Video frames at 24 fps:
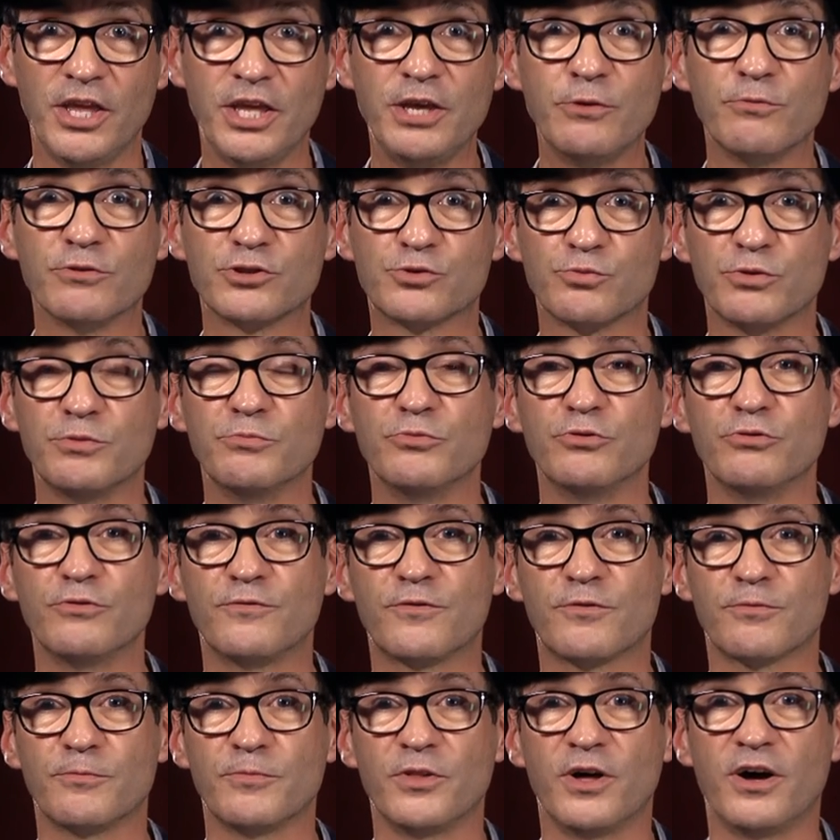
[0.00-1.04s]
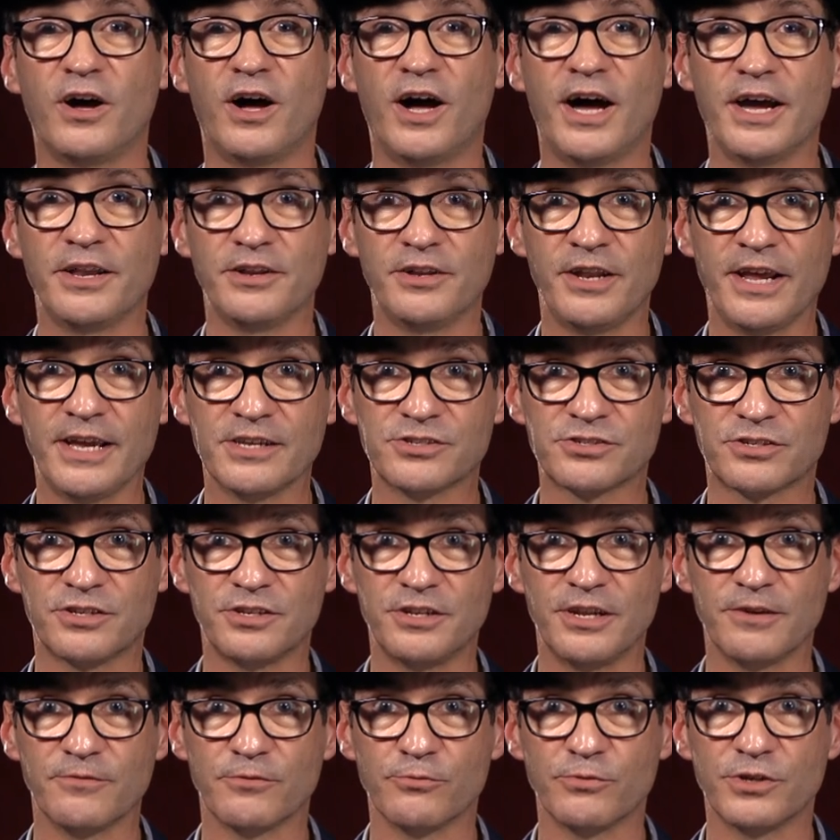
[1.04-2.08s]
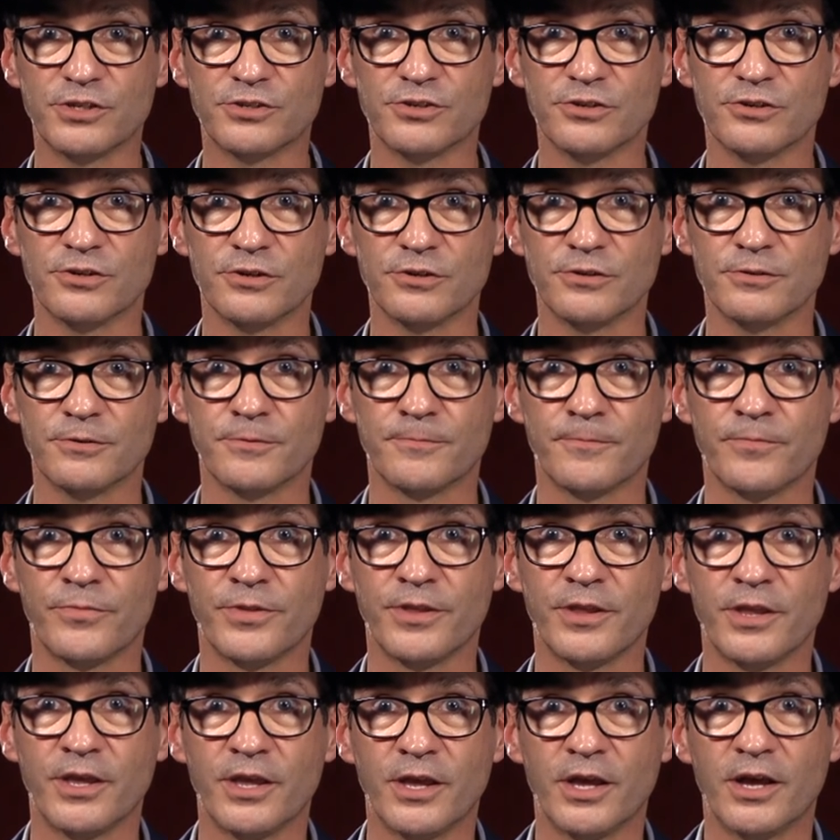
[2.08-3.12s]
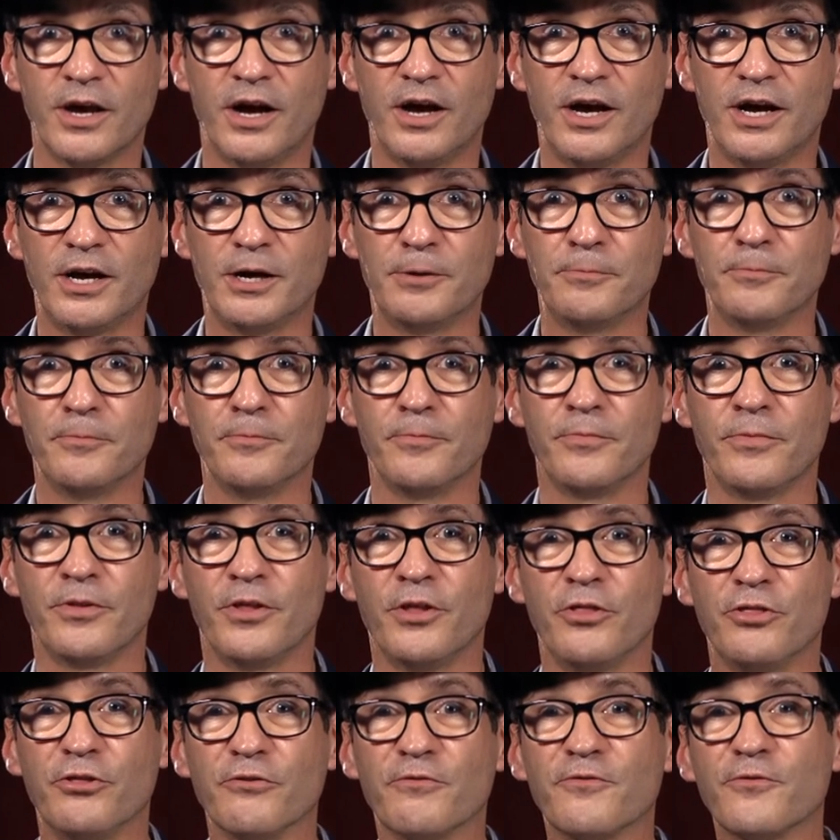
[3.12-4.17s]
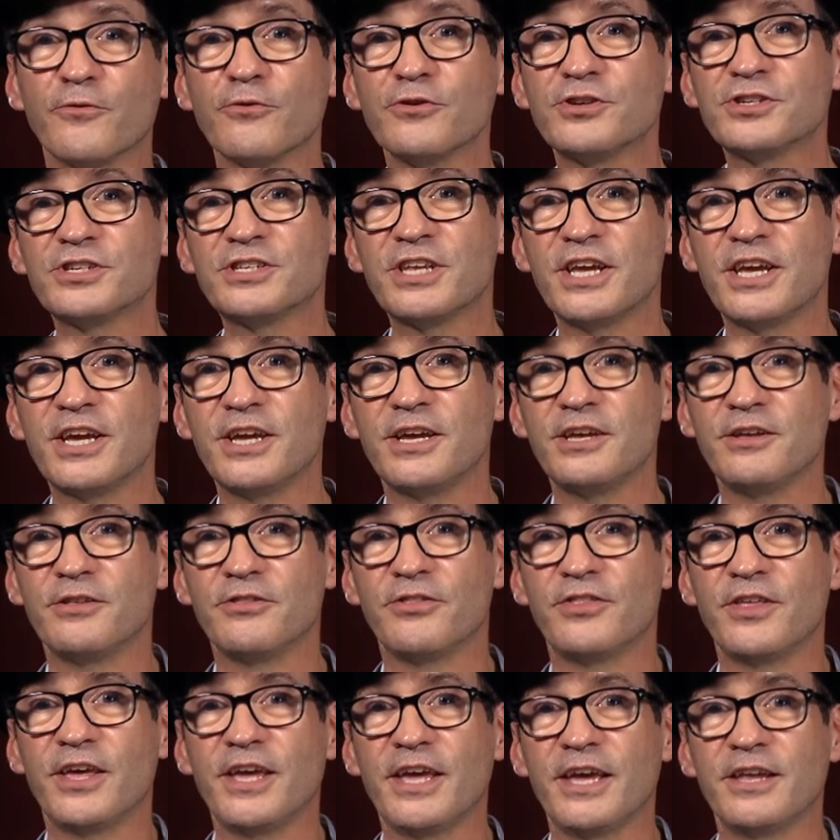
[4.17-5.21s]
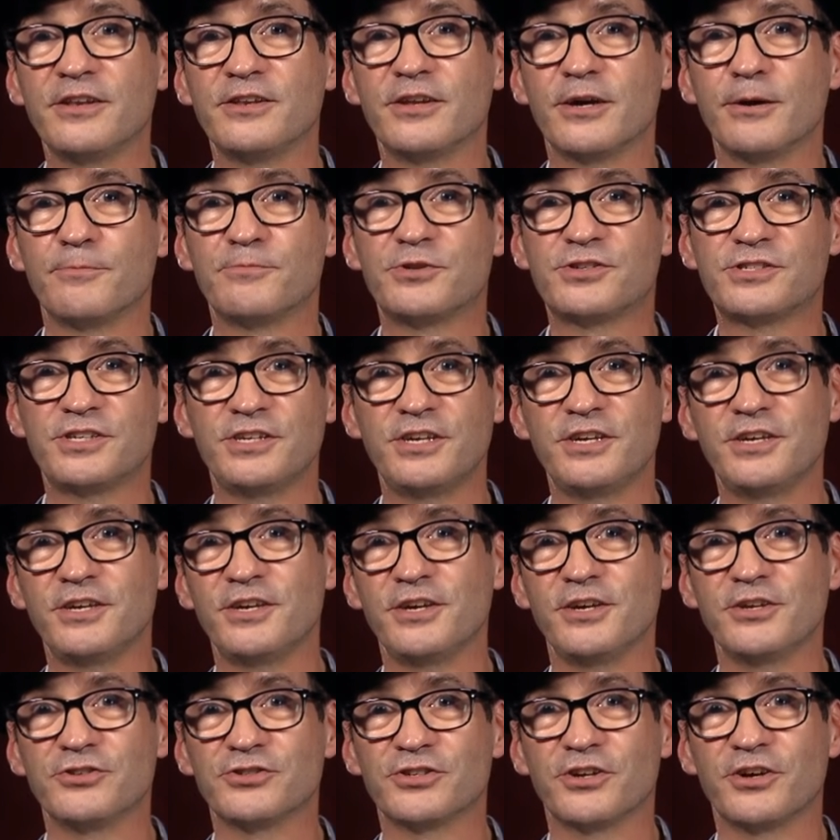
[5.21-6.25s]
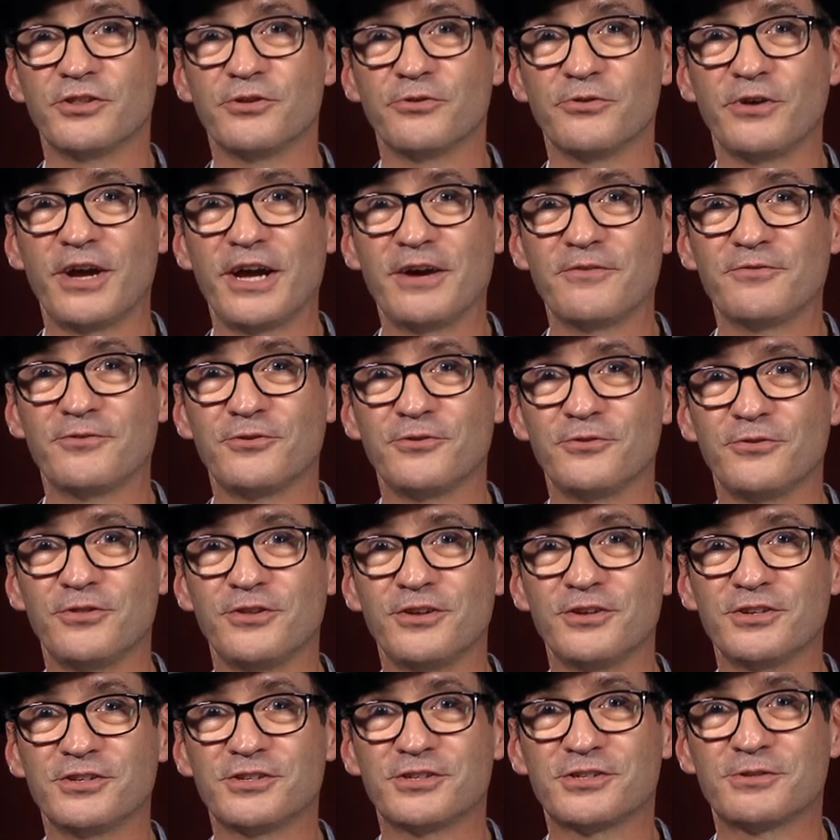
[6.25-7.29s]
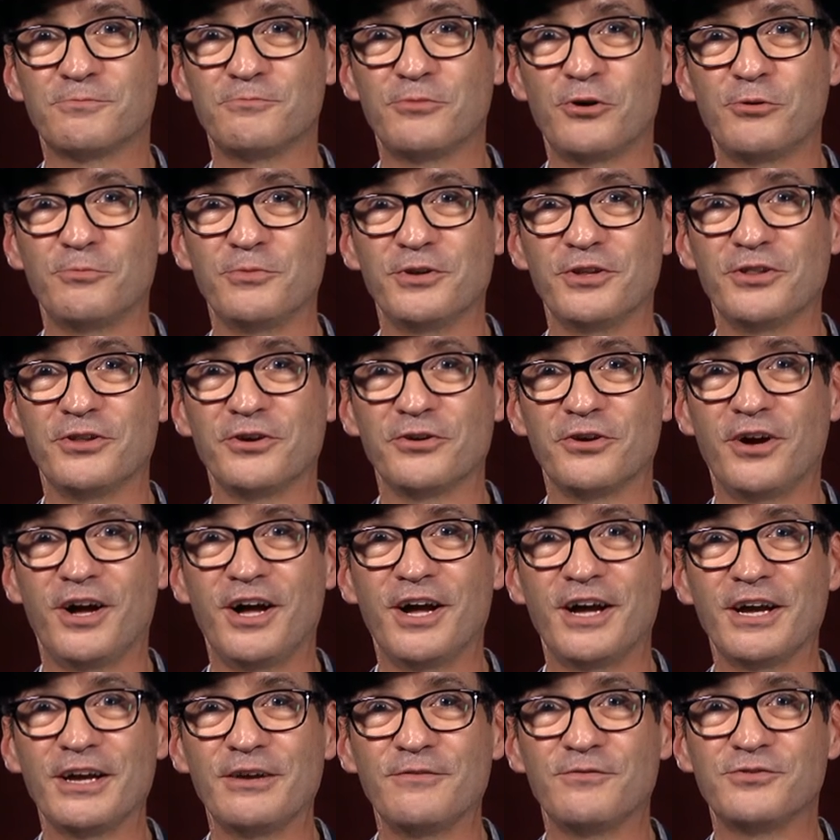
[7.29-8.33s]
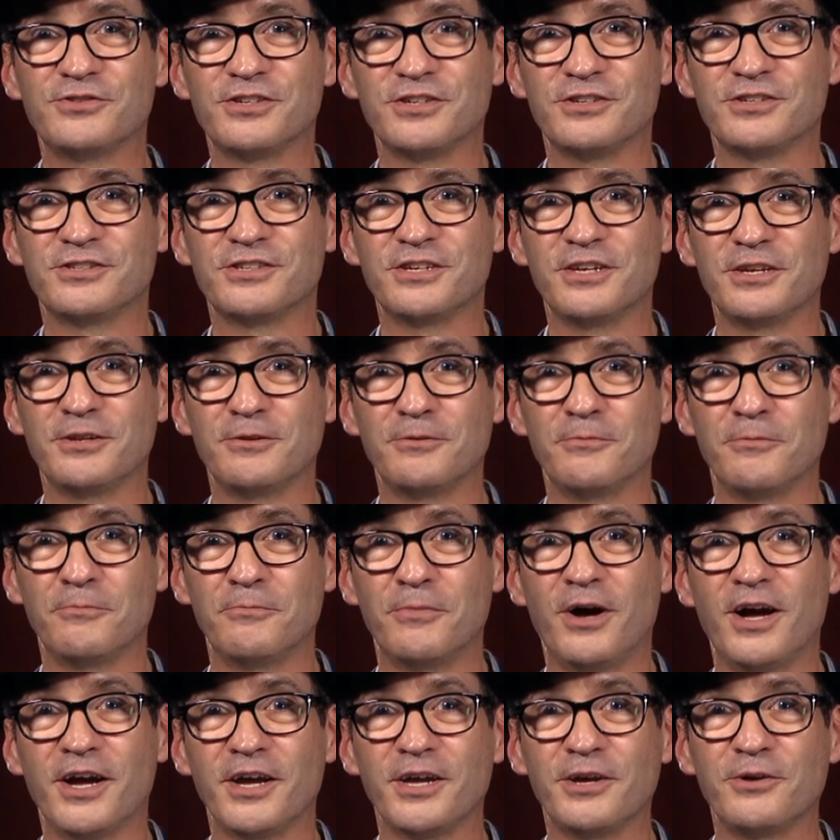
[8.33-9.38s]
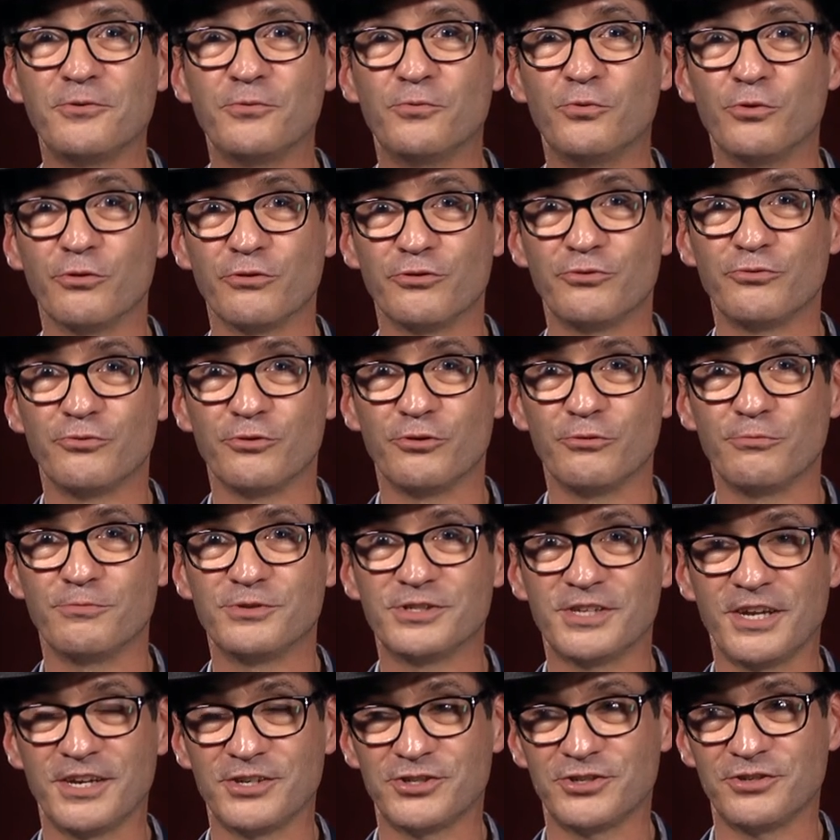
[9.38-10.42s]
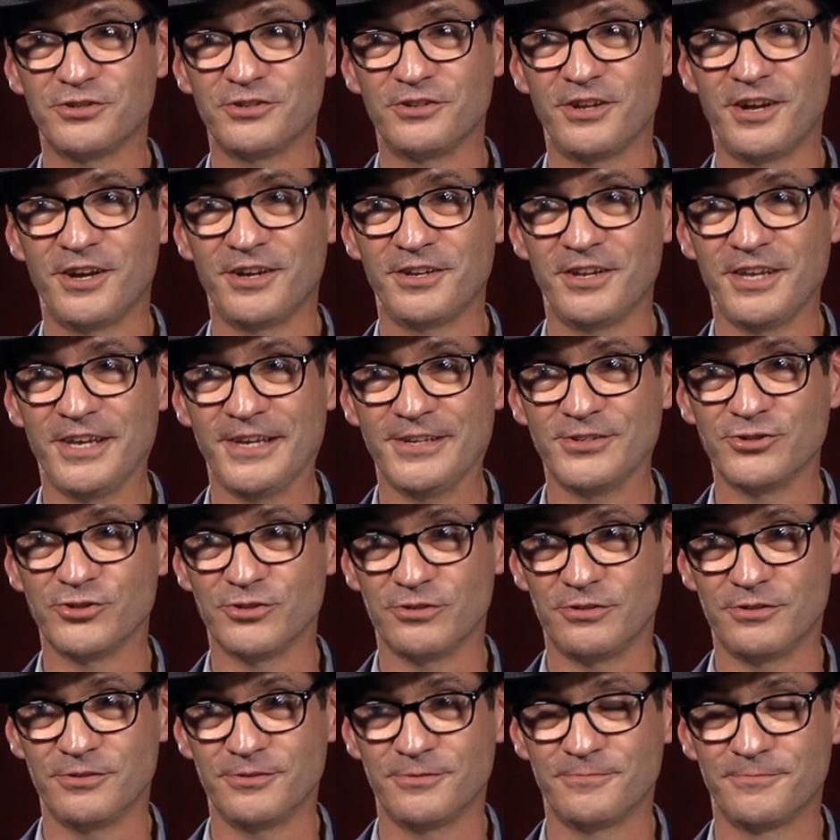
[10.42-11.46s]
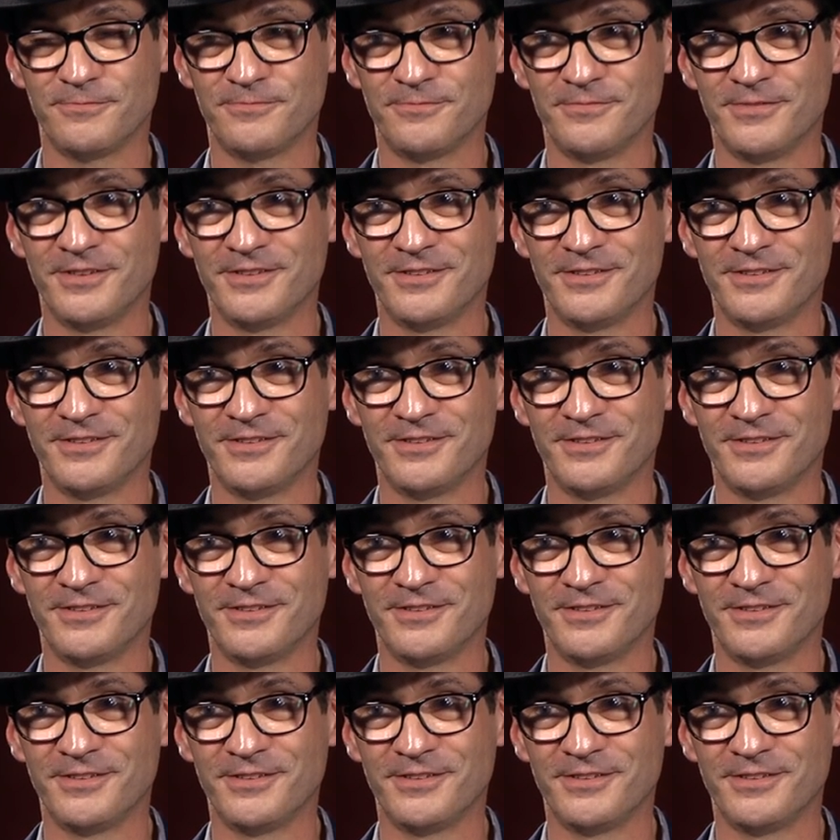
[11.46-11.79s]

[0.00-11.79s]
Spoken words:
He was removed from the lot and asked to never return. The first day they end up seeing each other after this moment in their lives is in my wardrobe session on Angel.